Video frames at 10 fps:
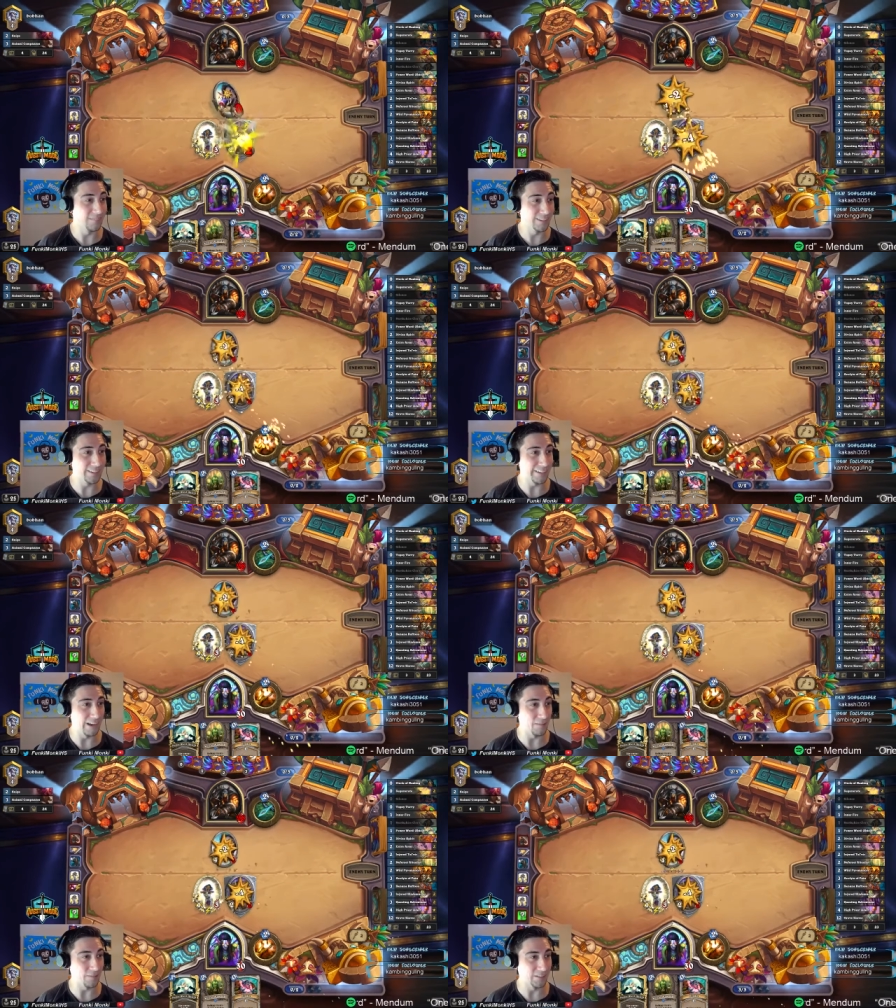Really,
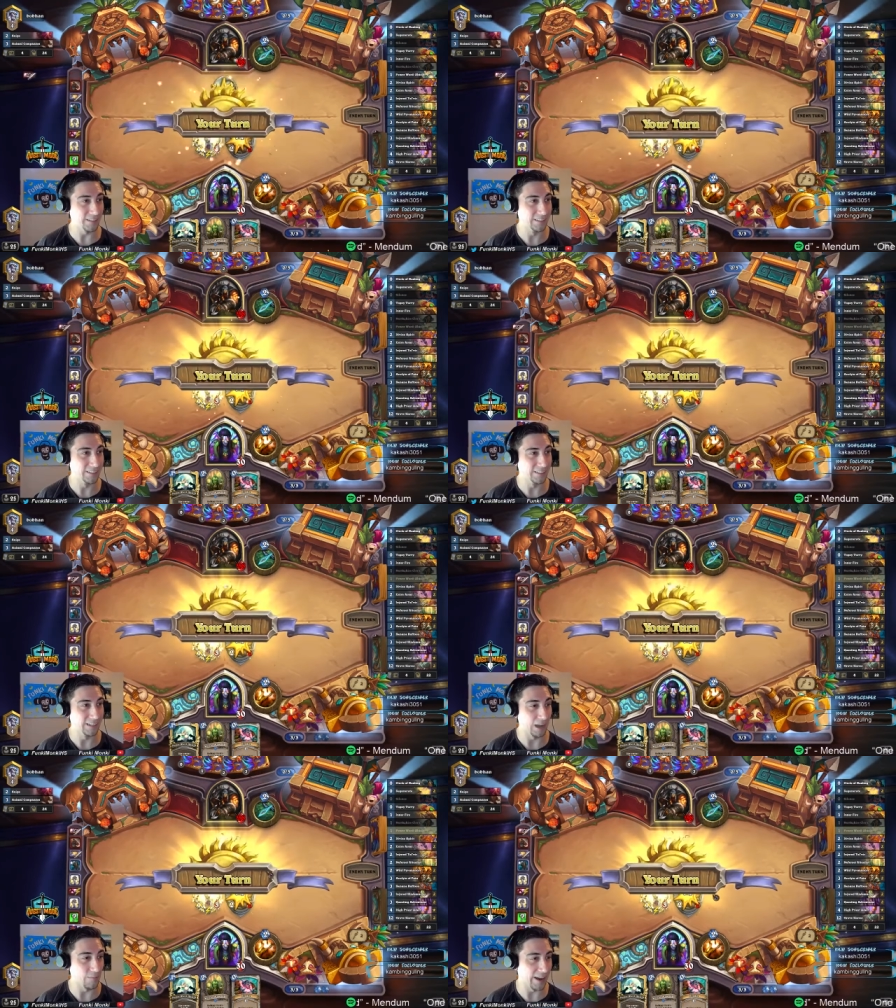Huffer?
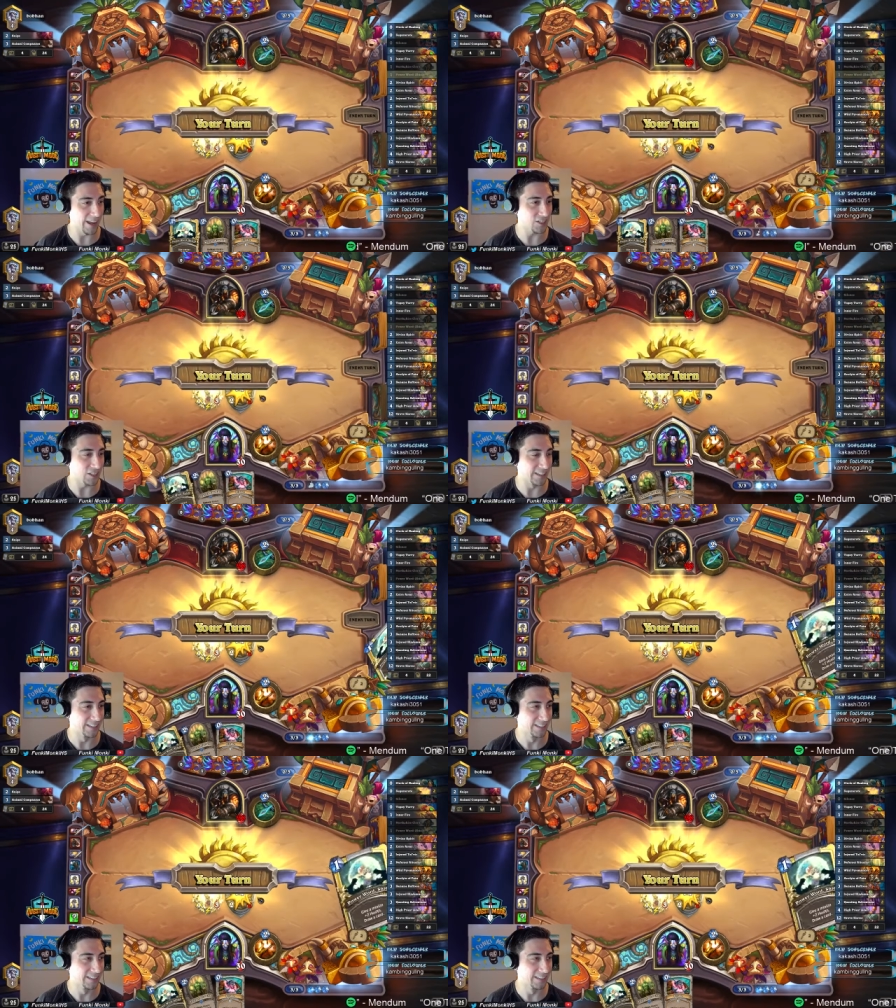I mean, actually,